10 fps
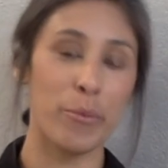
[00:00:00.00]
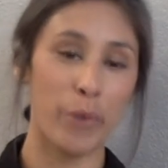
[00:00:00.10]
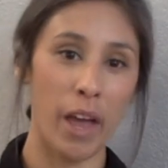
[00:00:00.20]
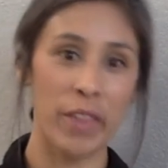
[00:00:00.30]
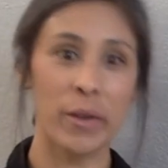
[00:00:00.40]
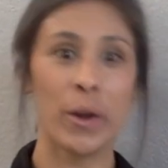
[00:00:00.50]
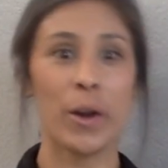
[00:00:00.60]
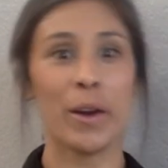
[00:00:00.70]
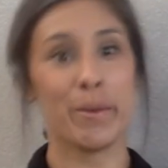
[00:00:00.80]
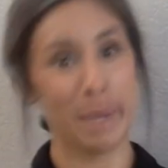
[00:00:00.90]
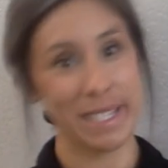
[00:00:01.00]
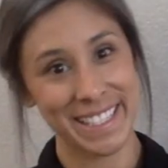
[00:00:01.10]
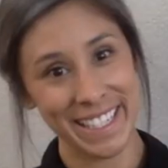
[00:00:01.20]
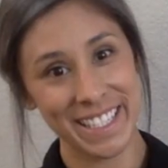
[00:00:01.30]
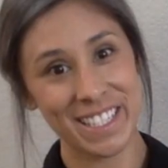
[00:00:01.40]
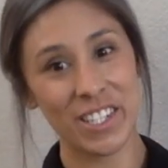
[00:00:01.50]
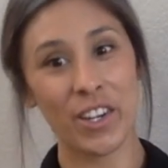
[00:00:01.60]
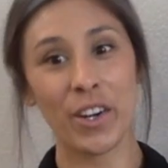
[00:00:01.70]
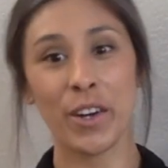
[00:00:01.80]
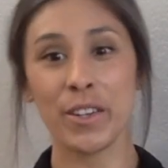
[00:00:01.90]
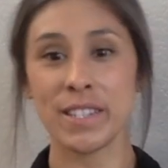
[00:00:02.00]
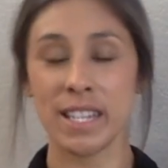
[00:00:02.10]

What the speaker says: brother and my sisters,